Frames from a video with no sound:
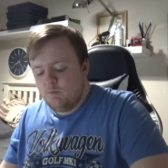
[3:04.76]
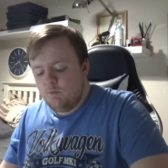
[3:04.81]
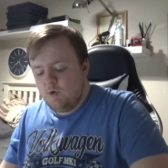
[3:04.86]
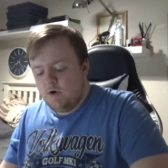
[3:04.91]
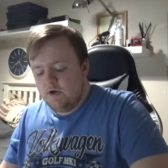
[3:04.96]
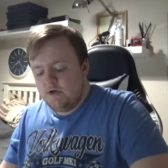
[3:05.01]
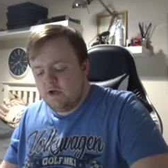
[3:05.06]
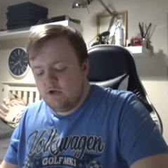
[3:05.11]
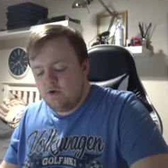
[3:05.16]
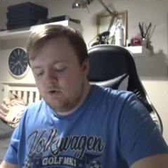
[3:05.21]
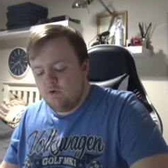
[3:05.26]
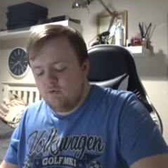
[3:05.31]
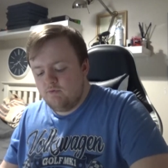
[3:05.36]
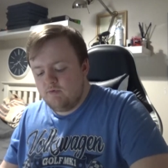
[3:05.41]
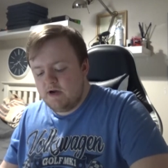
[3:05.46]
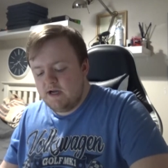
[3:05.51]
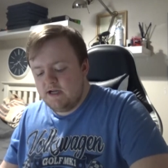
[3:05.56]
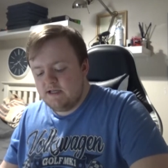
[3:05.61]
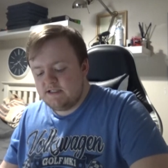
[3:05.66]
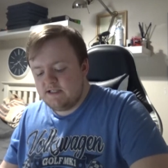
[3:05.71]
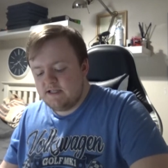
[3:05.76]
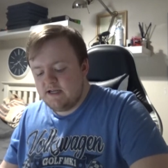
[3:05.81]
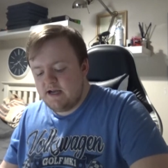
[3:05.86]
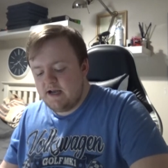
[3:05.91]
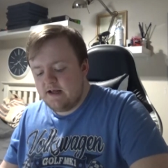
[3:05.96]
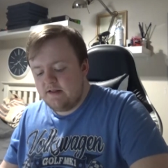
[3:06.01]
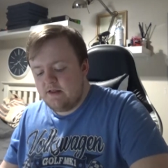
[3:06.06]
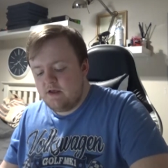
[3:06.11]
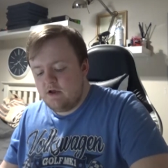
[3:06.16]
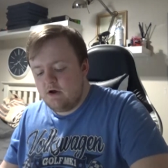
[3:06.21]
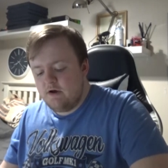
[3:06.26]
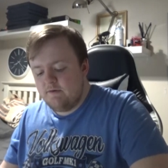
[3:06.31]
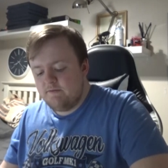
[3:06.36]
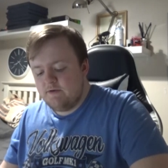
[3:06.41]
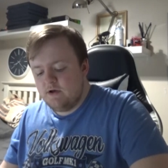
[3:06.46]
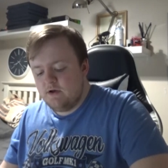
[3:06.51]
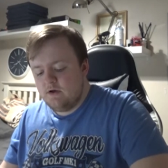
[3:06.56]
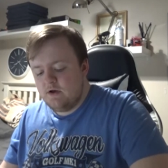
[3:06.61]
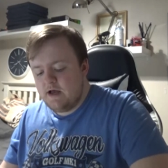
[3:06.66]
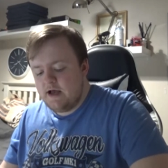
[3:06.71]
one at your right and the
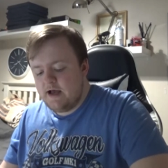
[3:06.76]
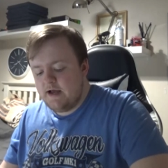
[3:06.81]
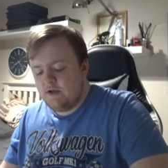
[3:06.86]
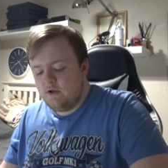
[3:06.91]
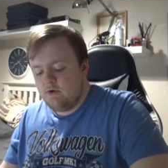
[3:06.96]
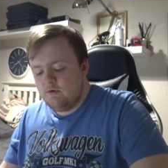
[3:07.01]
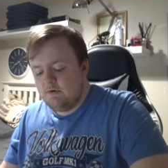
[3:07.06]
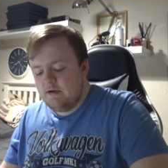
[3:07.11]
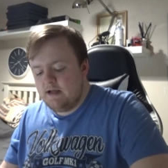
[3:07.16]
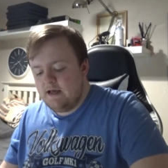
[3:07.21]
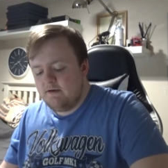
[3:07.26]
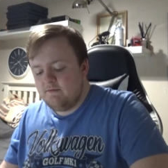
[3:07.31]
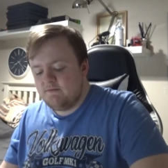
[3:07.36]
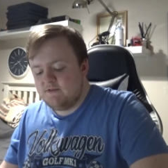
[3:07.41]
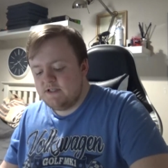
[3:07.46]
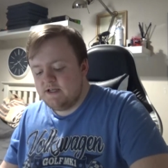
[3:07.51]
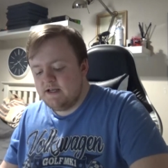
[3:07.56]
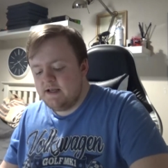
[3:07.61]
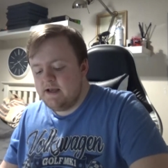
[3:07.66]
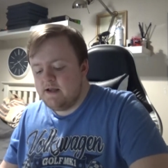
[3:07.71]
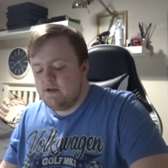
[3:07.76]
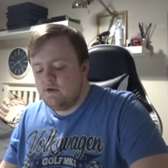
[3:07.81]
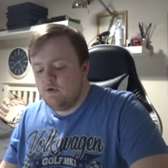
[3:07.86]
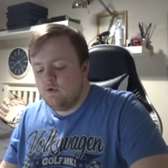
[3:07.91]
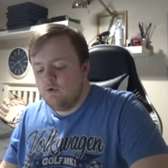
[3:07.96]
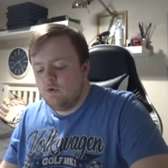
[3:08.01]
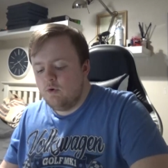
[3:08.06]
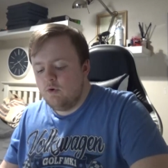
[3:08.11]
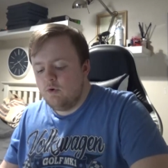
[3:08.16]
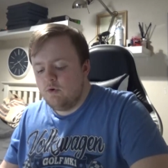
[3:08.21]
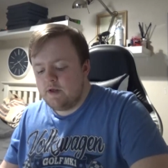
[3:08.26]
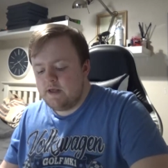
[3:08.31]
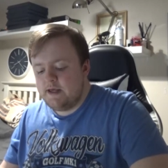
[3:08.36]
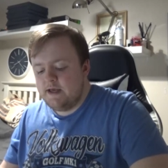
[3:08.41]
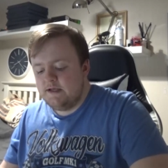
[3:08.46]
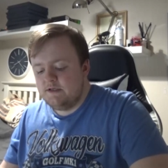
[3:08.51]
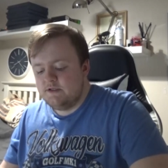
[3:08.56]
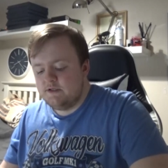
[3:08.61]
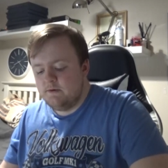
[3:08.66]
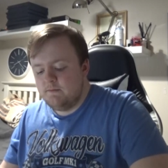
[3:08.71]
other at your left, in your
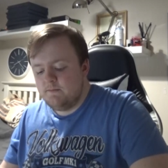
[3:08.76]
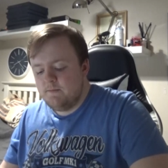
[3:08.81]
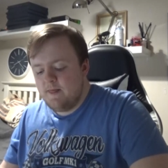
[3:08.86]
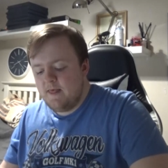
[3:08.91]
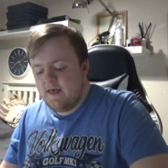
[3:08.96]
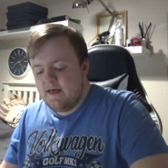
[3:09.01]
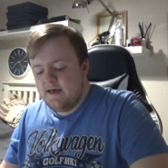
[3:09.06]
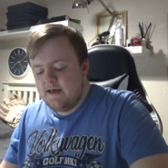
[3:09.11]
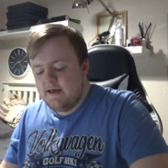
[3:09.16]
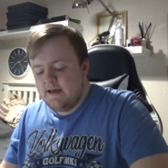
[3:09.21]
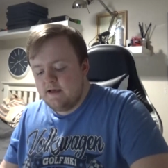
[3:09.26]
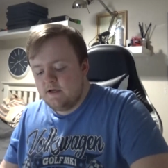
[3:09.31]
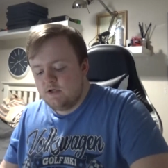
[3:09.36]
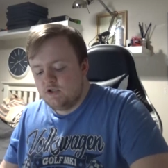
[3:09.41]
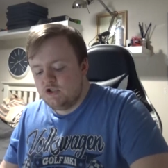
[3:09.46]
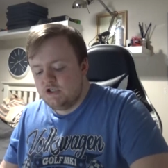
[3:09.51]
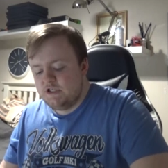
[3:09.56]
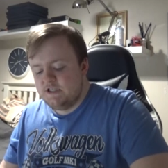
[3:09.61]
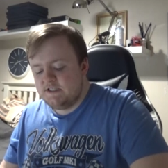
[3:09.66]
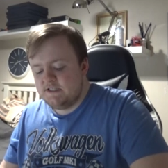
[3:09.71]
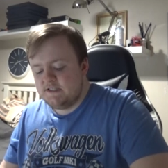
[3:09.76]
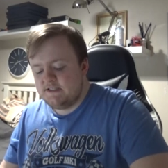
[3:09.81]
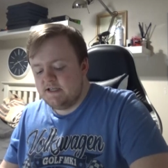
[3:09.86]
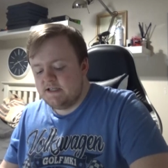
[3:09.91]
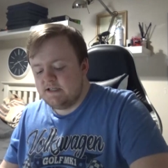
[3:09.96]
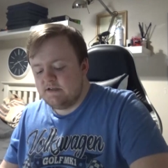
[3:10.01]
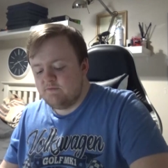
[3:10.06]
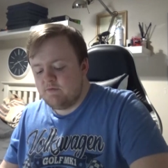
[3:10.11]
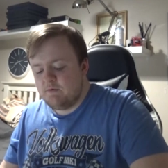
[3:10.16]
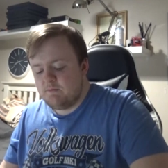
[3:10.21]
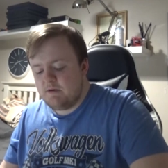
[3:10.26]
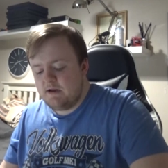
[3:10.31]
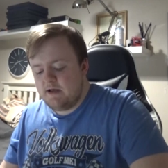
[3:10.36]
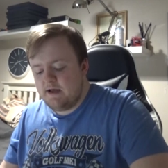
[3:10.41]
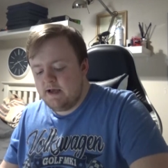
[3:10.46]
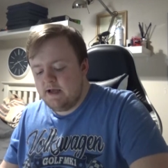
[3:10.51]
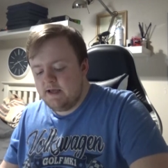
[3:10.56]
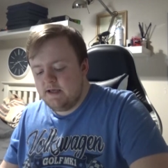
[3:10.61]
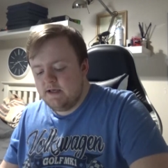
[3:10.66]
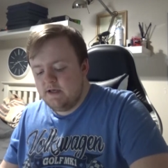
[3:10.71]
kingdom. Jesus said in
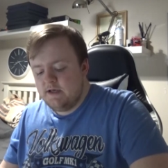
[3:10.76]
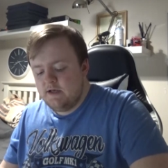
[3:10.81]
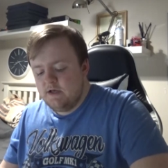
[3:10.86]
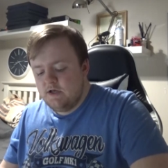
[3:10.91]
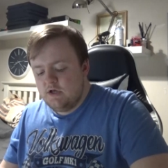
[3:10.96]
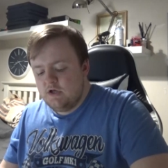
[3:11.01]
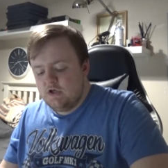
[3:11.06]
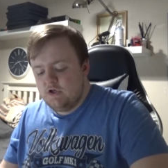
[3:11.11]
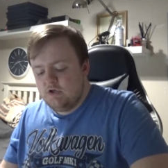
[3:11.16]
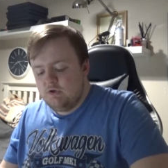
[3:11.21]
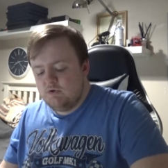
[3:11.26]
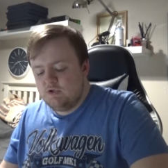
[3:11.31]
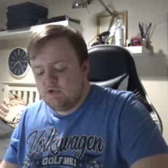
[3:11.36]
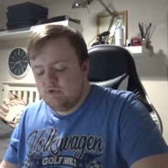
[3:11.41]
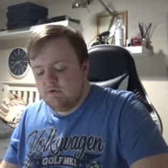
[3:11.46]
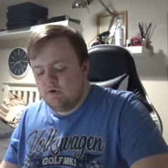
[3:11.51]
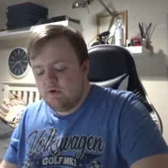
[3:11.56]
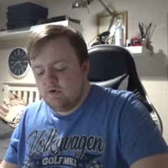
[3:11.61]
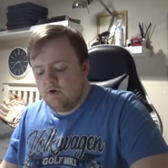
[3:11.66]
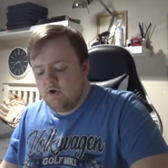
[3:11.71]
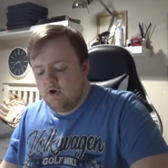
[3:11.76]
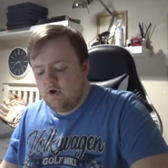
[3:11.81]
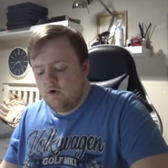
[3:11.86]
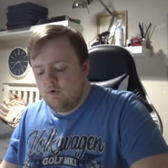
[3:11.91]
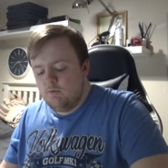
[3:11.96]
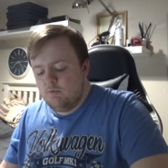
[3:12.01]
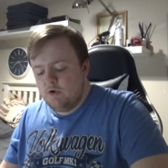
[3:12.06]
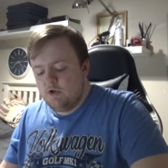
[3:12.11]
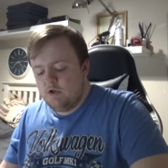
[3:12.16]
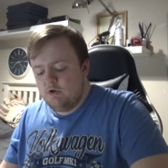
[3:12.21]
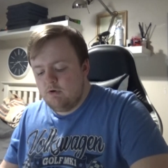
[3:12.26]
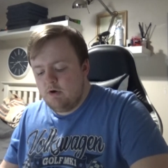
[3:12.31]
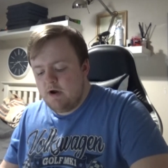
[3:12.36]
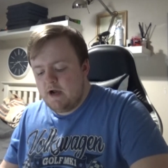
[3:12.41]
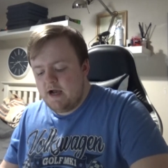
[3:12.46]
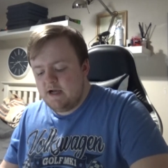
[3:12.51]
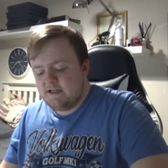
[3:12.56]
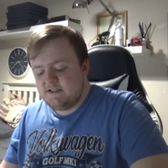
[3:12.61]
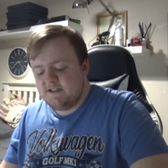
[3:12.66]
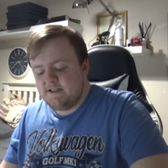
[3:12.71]
reply, You do not know what you are
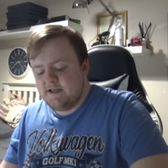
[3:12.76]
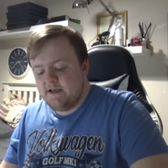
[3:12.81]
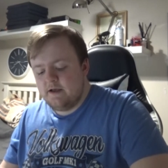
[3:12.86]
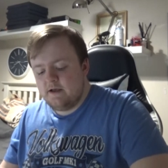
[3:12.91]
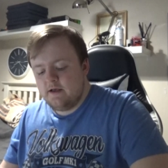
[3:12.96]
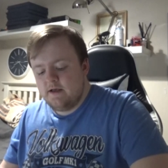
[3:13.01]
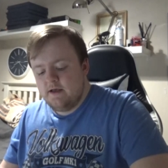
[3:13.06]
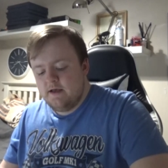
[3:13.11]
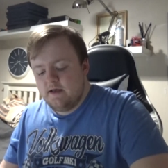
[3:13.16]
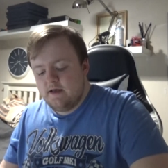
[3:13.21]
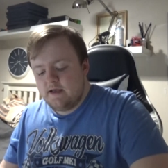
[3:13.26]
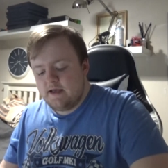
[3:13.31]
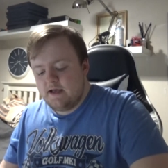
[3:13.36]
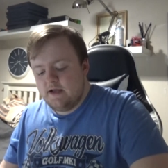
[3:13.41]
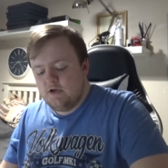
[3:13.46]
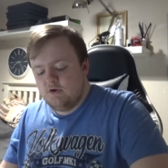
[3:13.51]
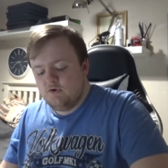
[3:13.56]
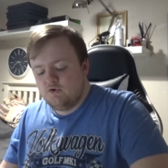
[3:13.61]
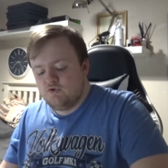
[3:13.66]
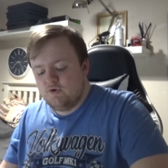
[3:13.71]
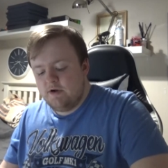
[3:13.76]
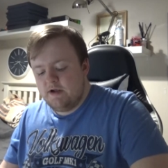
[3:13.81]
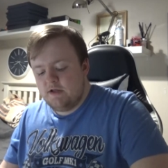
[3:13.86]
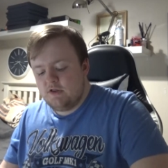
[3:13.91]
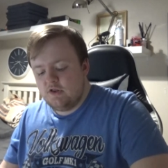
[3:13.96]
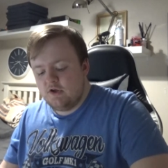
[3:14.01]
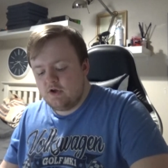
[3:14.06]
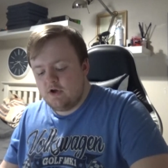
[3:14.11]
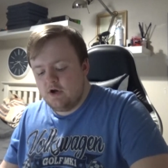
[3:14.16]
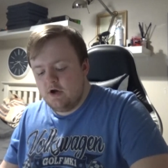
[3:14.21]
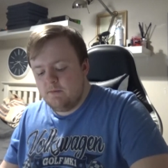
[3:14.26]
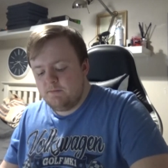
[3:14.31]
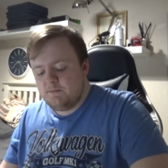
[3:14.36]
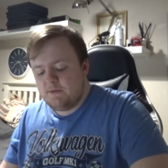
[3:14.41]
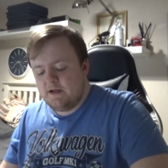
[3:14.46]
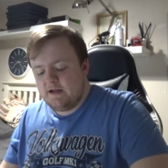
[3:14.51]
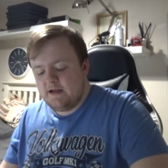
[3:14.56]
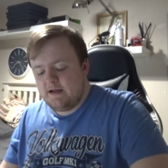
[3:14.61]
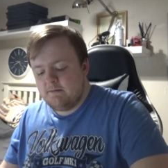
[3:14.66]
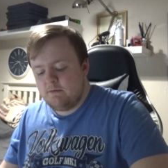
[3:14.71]
asking. Can you drink the cup
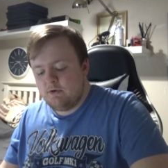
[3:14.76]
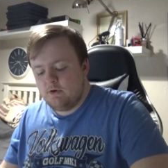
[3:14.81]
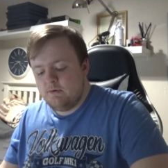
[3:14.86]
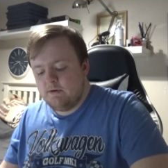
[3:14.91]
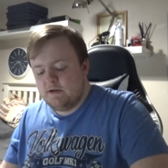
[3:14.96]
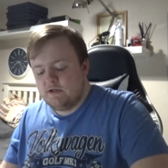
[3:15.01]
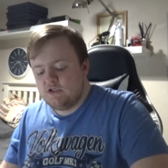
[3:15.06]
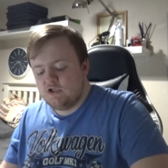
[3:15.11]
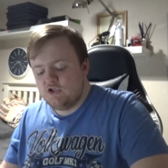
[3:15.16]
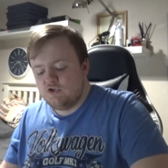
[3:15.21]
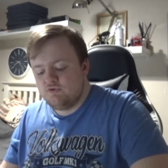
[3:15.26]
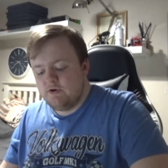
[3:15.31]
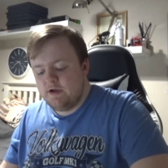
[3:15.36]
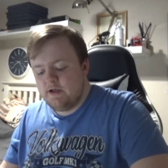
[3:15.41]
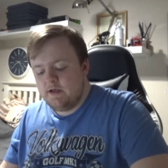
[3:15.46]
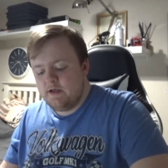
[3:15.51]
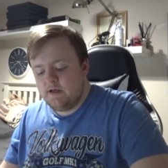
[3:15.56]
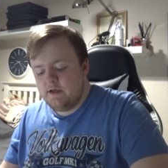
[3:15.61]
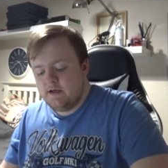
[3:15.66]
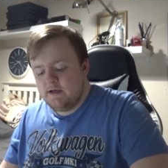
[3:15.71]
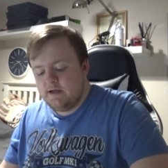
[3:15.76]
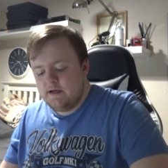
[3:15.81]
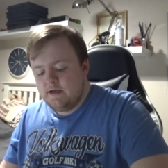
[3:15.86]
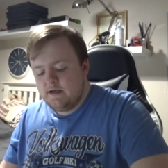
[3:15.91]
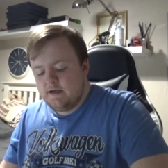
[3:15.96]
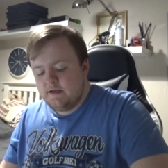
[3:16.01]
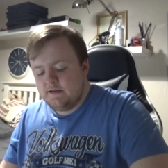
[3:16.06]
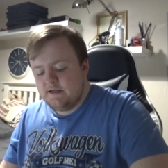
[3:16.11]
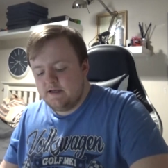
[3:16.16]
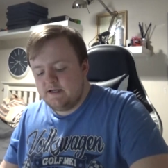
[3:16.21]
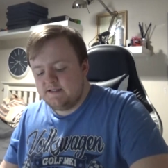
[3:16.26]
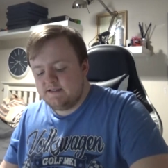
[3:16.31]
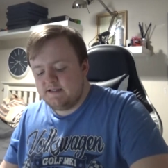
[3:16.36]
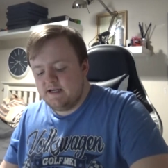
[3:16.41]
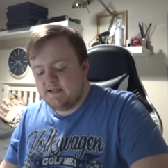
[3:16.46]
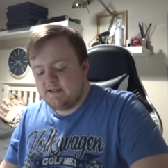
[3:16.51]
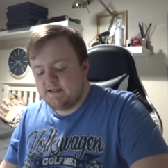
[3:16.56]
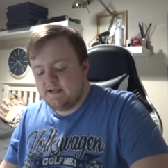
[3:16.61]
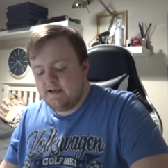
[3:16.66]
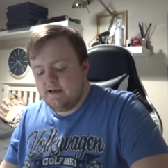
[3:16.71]
that I am going to drink? They
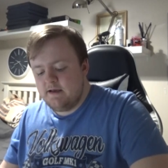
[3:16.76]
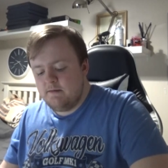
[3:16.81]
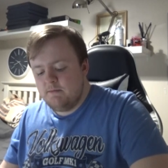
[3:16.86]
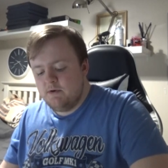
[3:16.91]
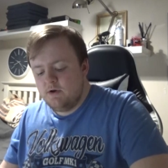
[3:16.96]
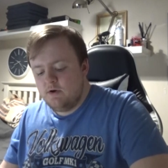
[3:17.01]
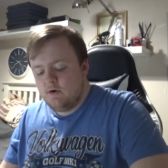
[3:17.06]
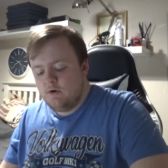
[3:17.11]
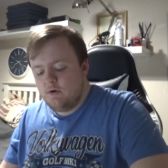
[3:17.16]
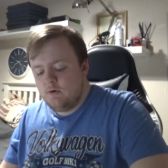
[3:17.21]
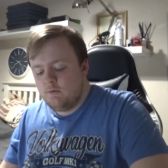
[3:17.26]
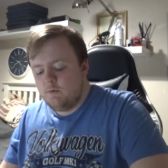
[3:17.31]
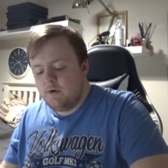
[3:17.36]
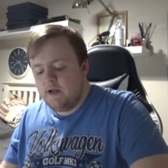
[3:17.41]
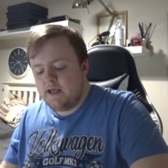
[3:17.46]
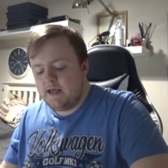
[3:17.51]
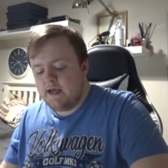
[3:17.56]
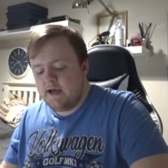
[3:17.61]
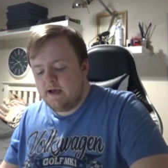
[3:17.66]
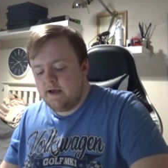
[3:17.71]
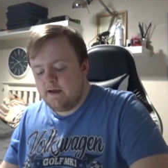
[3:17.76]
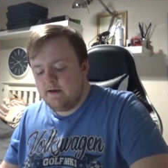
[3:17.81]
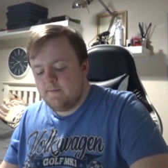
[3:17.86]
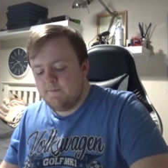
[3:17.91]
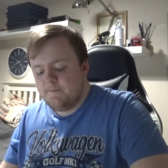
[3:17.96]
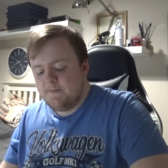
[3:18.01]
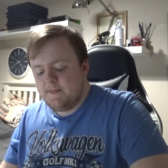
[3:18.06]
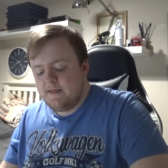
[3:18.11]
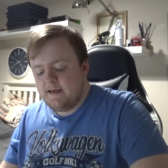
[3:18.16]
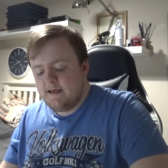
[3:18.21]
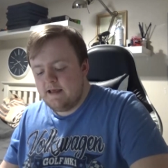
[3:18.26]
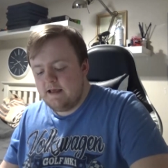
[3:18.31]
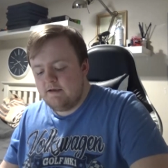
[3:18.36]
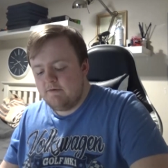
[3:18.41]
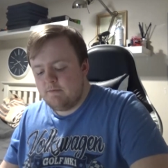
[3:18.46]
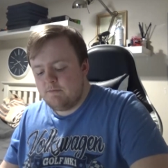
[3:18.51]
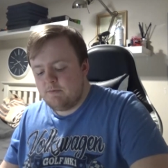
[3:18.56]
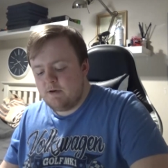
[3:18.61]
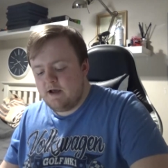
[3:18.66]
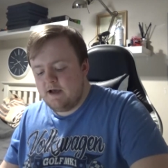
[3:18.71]
said to him, We can. He
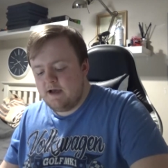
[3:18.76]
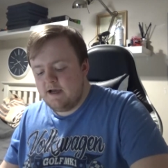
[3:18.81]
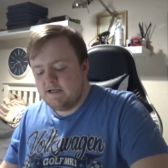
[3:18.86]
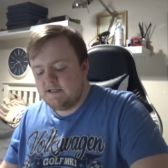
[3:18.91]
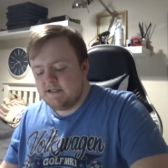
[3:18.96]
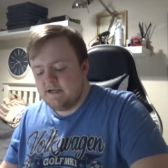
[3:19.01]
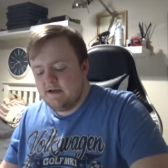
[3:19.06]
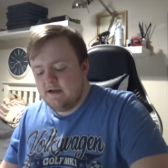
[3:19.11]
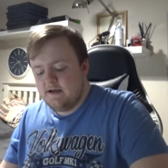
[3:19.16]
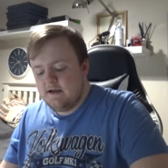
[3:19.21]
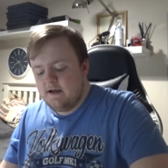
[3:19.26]
replied,